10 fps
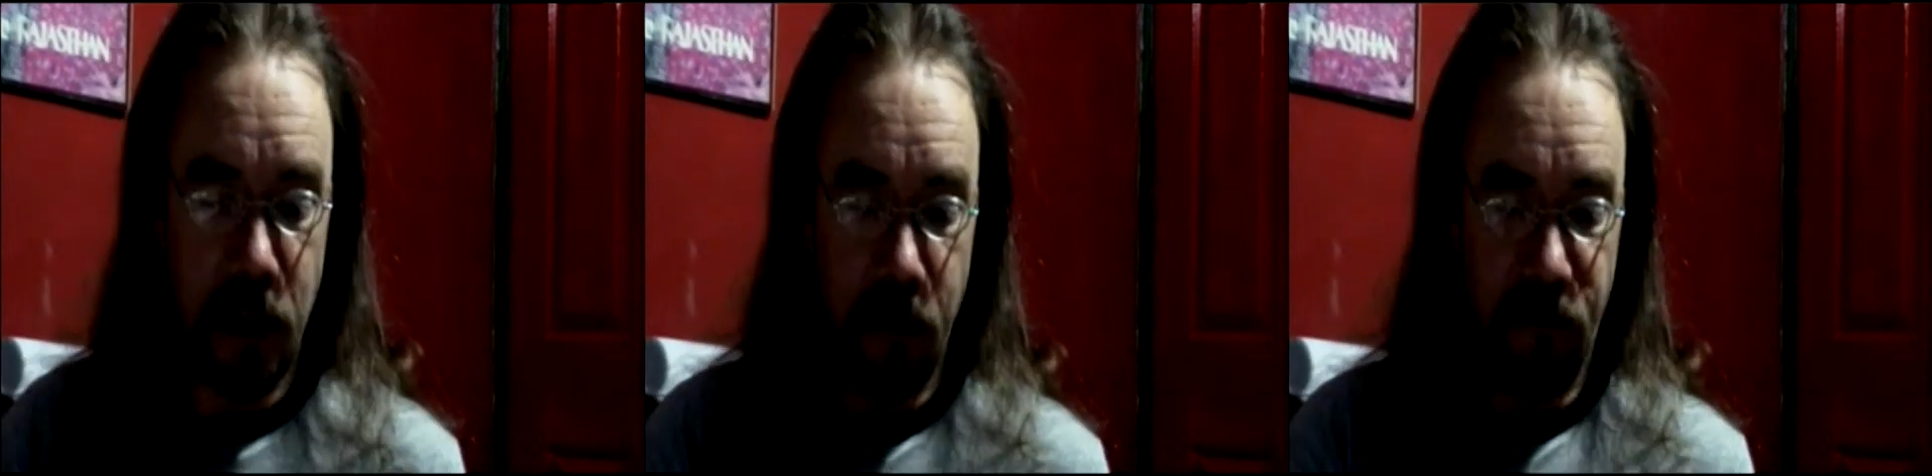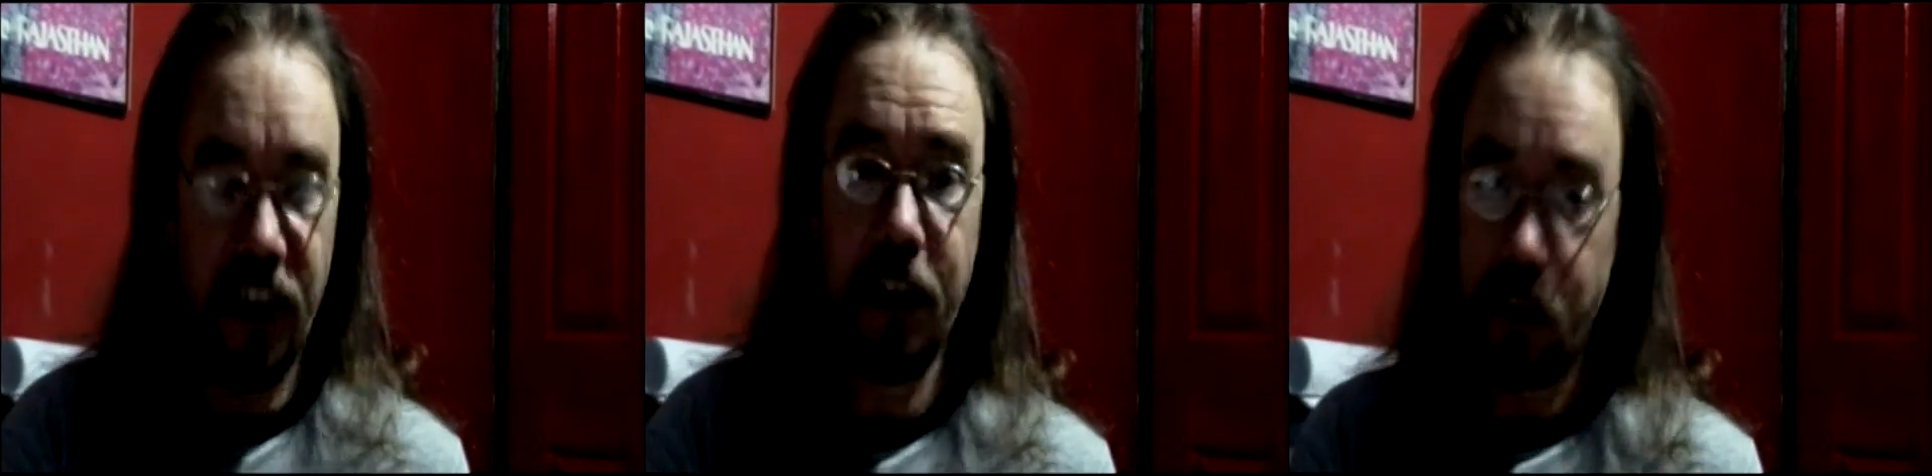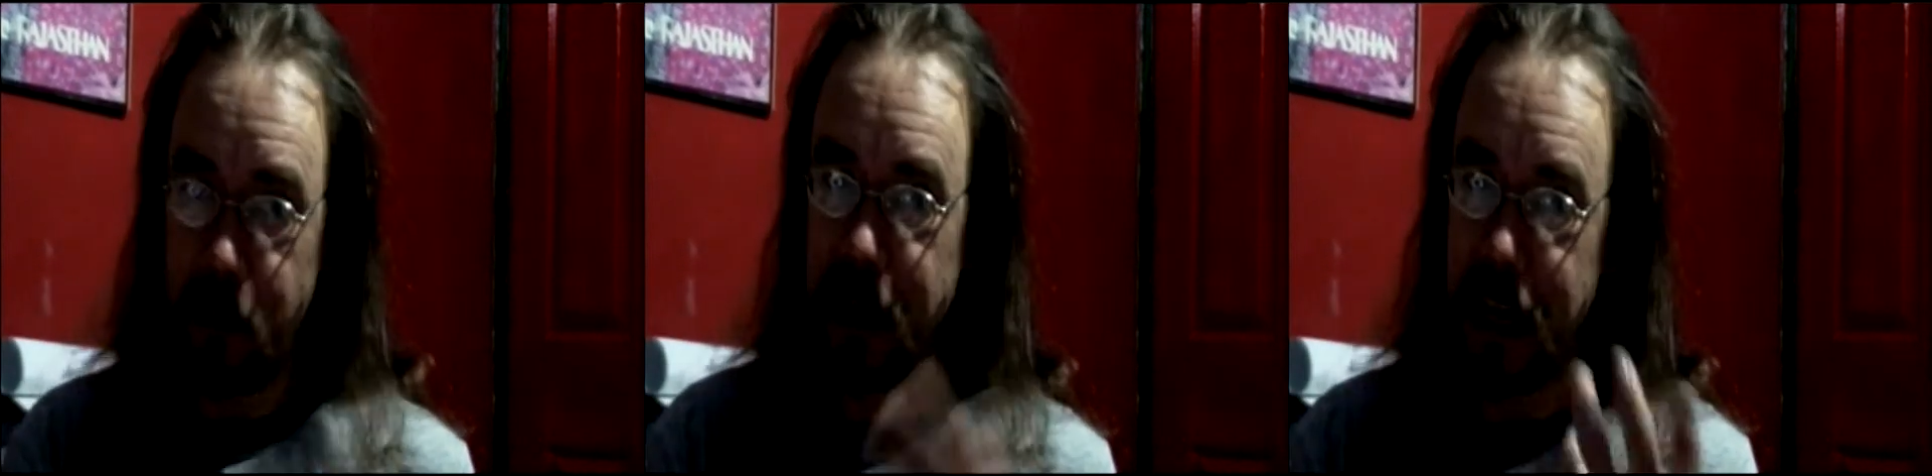I
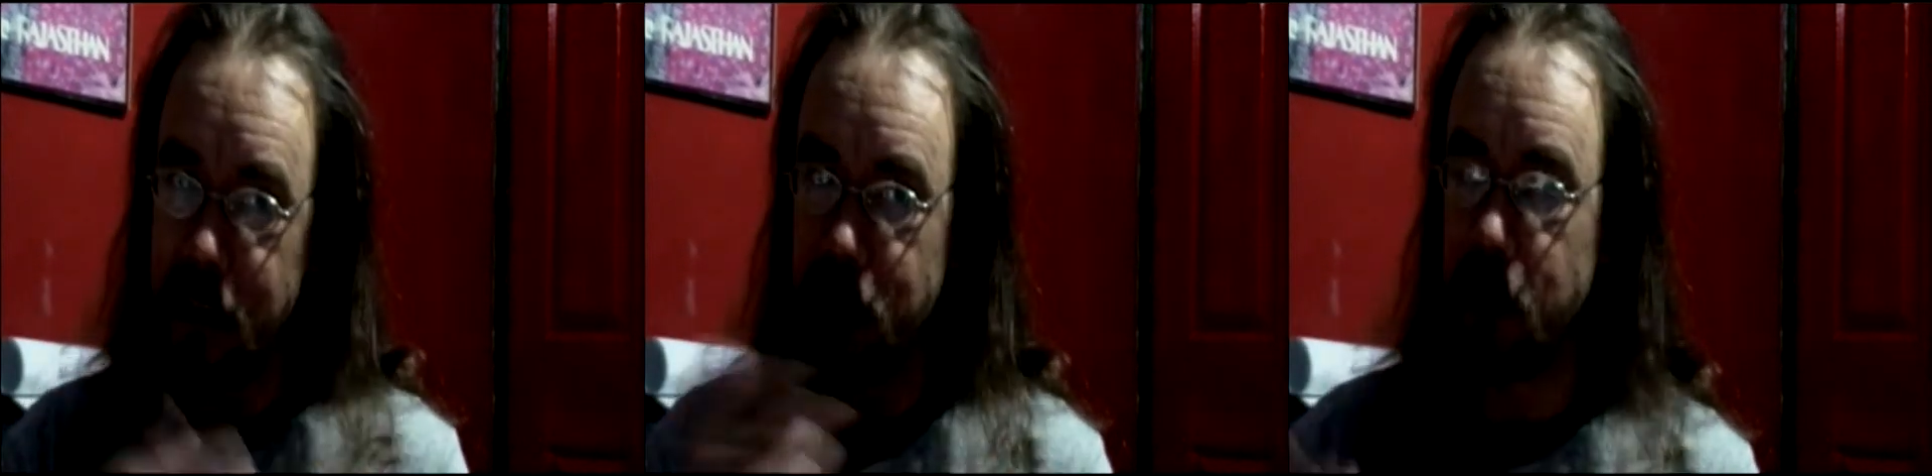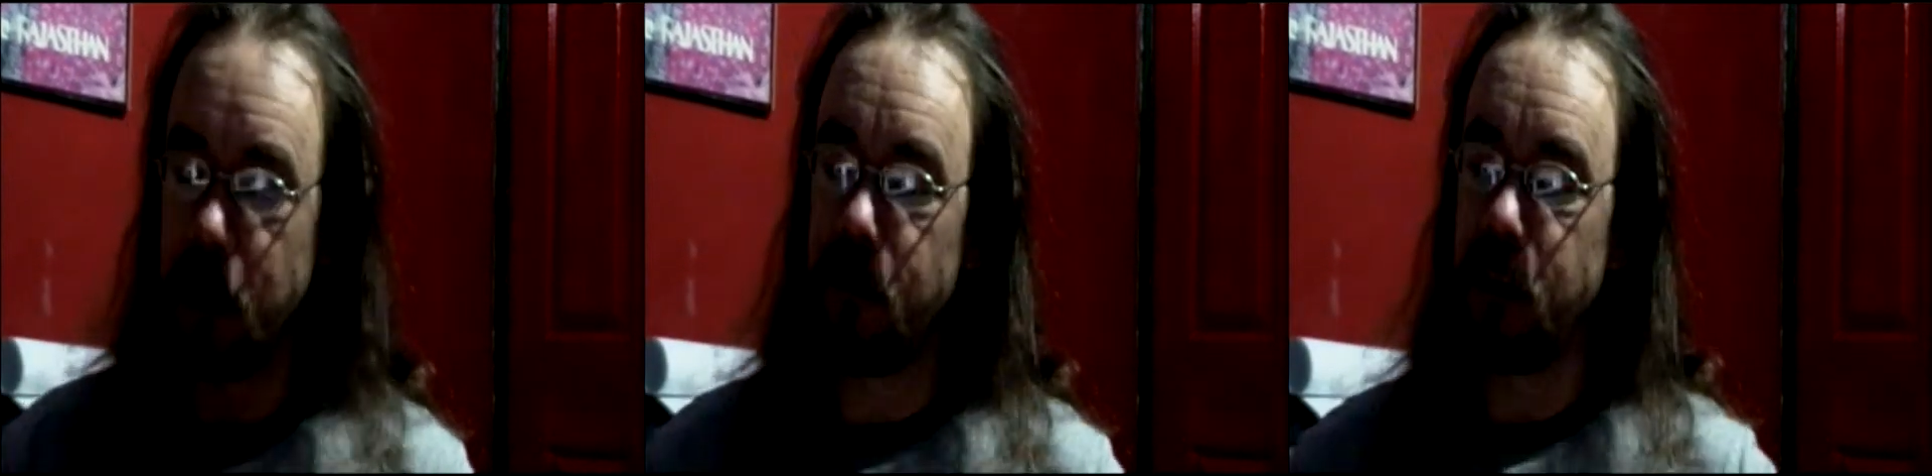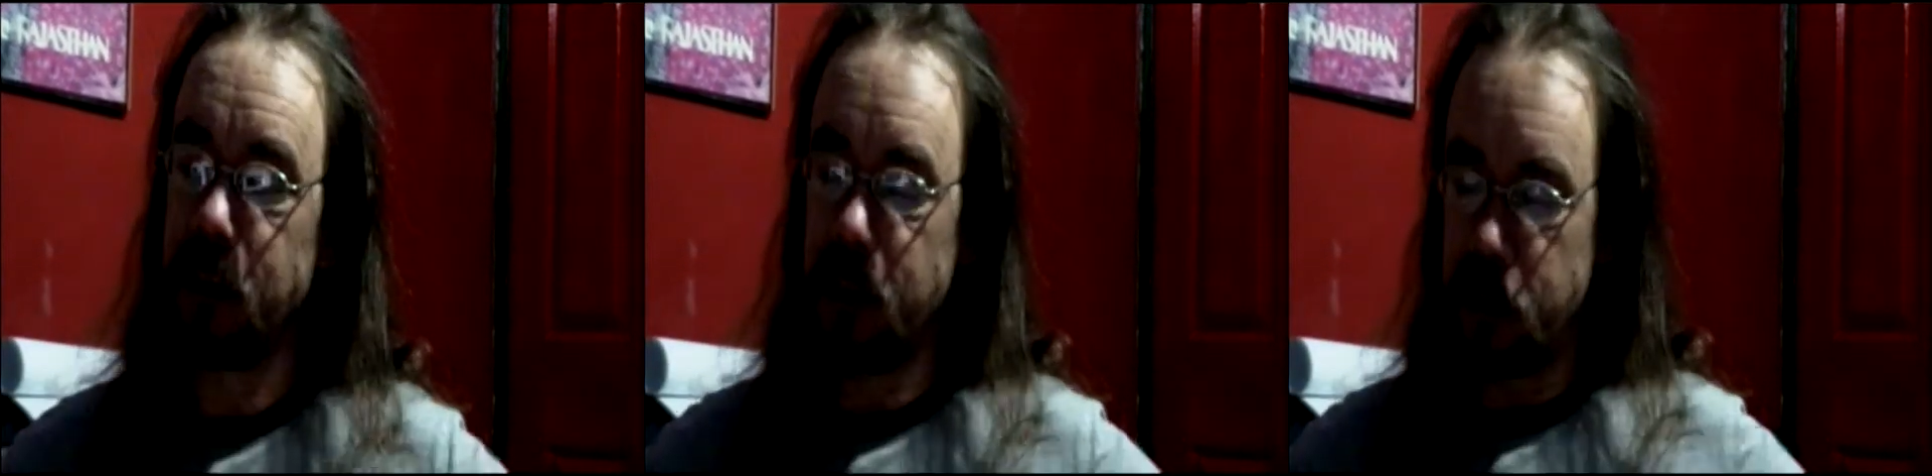favour the mechanical over
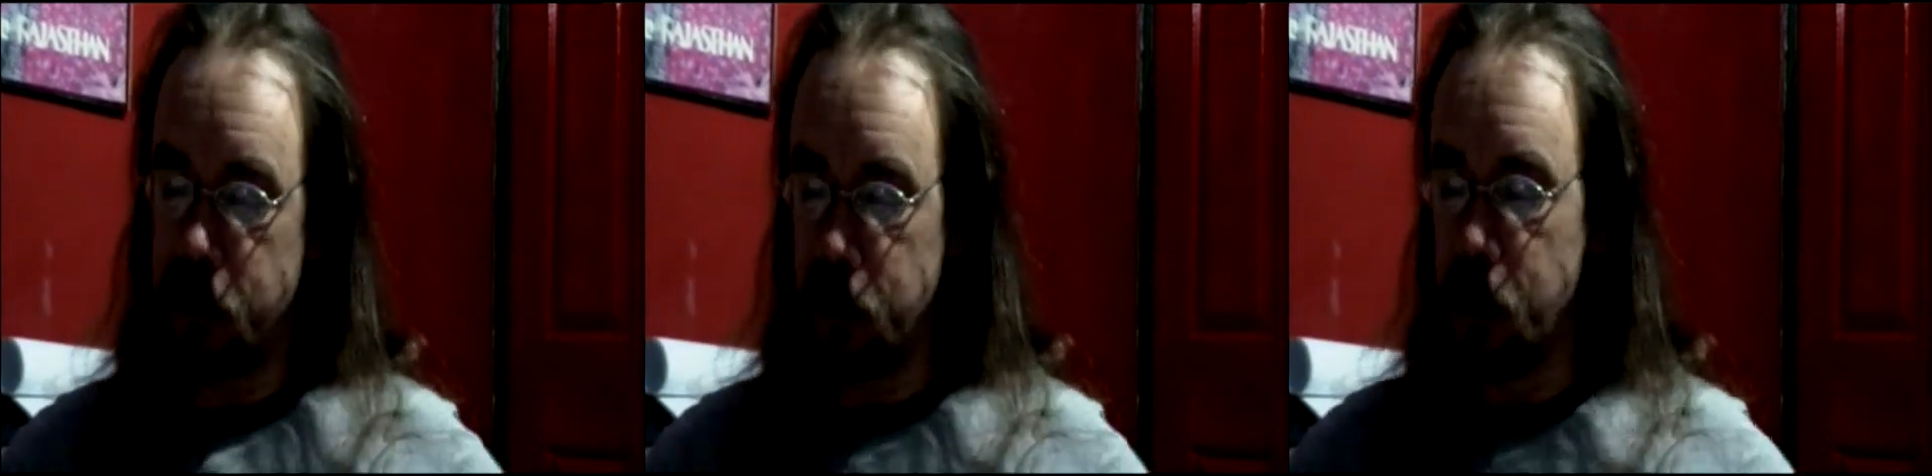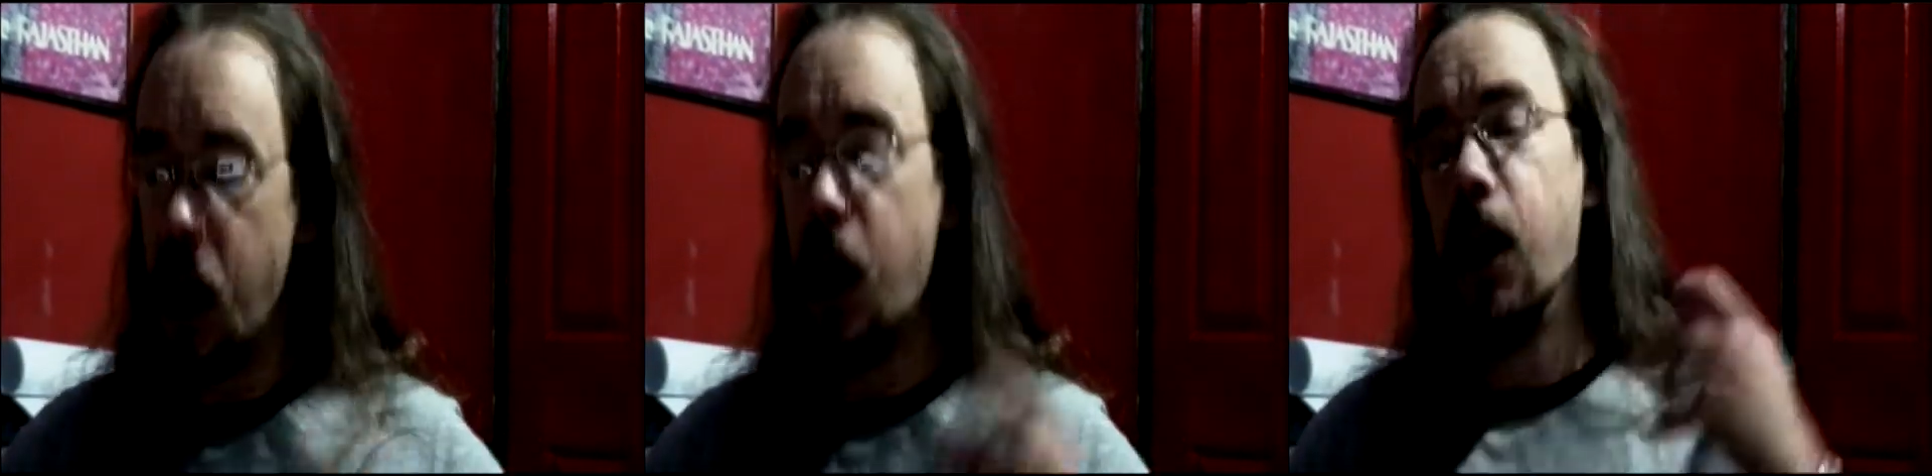the digital.